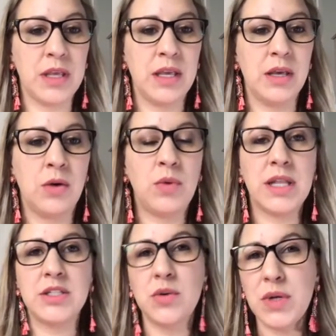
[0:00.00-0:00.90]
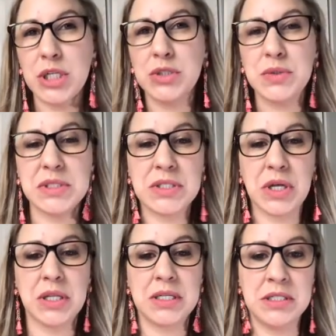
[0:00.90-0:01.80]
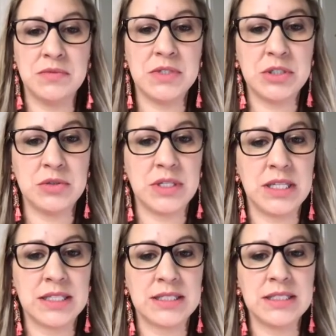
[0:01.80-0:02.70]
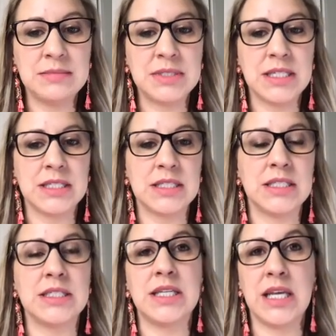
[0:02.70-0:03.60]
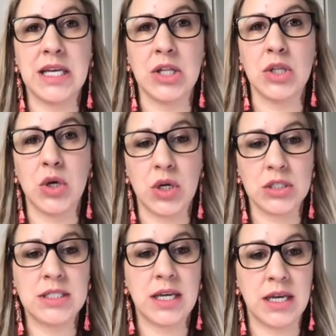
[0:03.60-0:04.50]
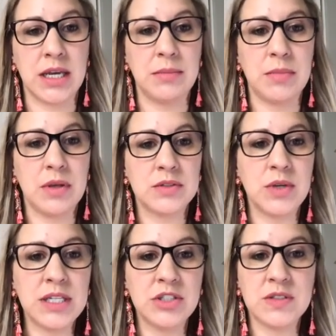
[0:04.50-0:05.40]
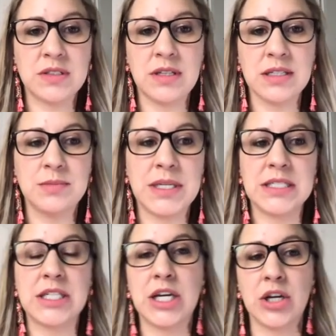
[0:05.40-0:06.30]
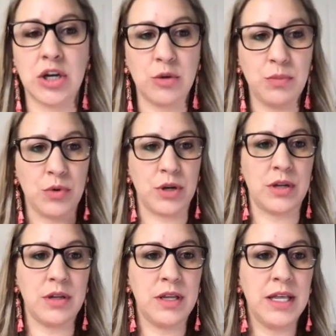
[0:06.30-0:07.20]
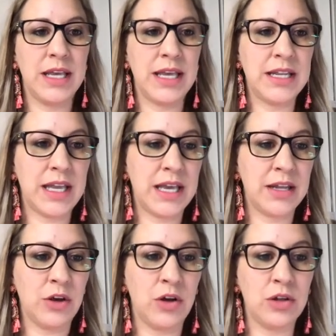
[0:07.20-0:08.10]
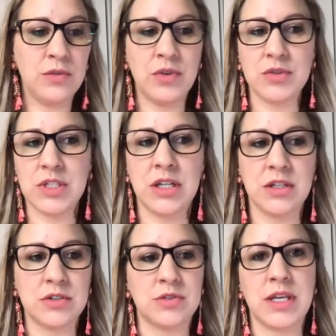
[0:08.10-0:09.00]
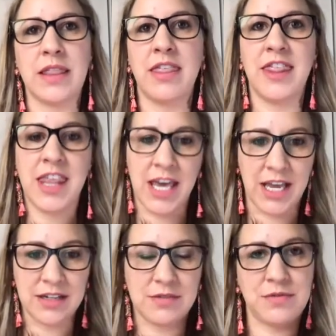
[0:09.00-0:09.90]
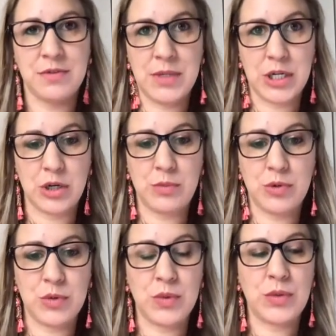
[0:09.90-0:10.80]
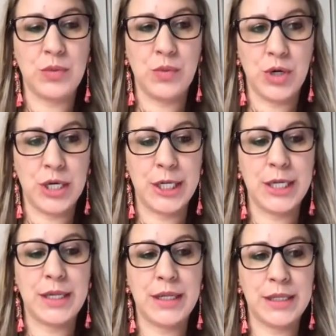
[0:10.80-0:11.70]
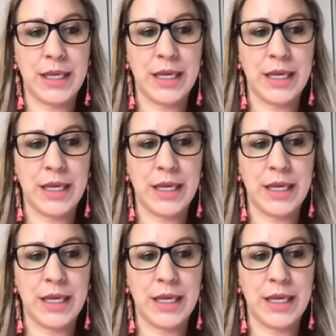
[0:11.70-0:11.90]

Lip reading: Well, I don't want to do this all individually. That seems like it's going to take a long time. So I can just select my entire artboard and add all of those colors like that from that artboard with one click.